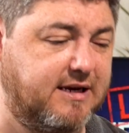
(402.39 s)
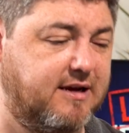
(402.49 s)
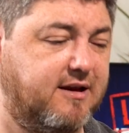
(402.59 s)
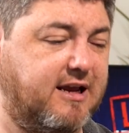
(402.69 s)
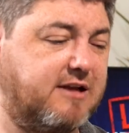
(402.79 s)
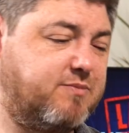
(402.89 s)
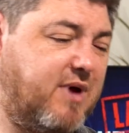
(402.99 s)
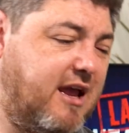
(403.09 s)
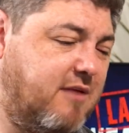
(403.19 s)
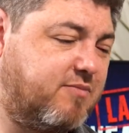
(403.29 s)
You get
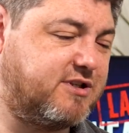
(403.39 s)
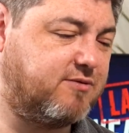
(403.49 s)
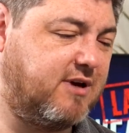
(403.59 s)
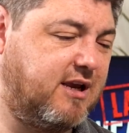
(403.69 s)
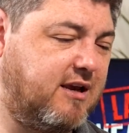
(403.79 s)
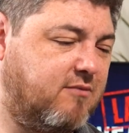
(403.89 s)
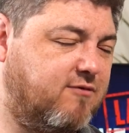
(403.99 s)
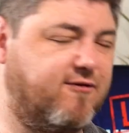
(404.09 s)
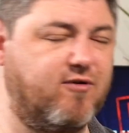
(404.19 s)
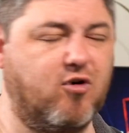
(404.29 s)
paid between
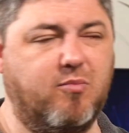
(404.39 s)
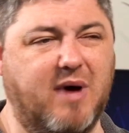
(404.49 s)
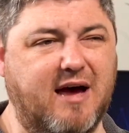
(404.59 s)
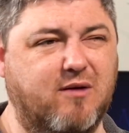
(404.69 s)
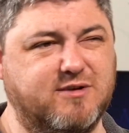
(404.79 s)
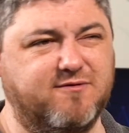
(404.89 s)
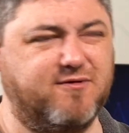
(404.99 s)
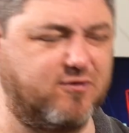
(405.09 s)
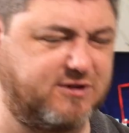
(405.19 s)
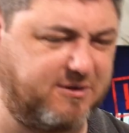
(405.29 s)
£4 and
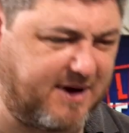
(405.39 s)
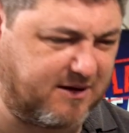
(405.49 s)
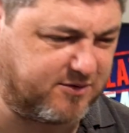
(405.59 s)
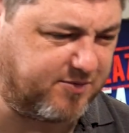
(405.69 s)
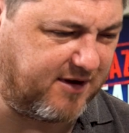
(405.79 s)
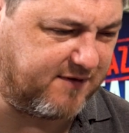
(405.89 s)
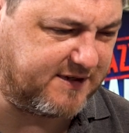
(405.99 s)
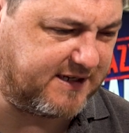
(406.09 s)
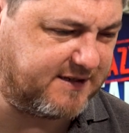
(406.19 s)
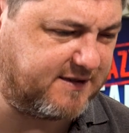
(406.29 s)
£40 per
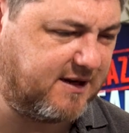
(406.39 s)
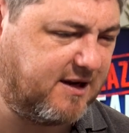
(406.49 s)
visit.